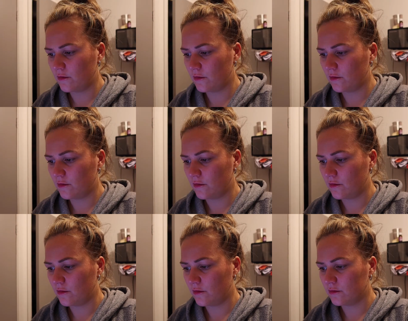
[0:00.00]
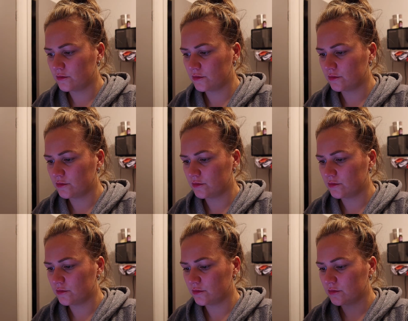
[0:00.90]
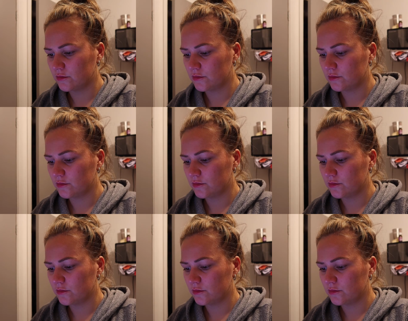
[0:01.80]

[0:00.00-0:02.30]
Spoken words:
Nothing is said.